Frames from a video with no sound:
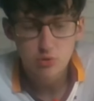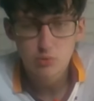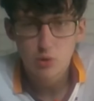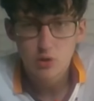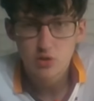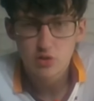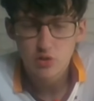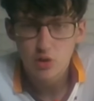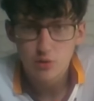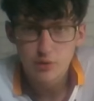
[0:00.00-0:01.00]
squad, you're
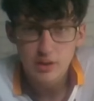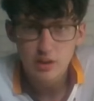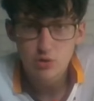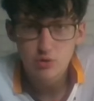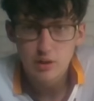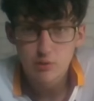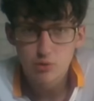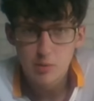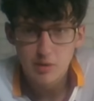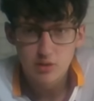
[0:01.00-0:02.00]
sort of thinking
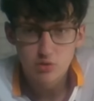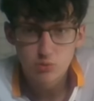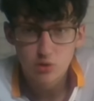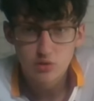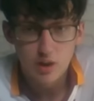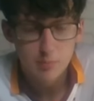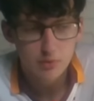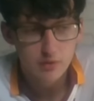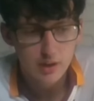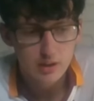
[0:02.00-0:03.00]
23-man squad type
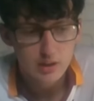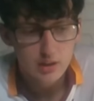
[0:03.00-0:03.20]
of thing.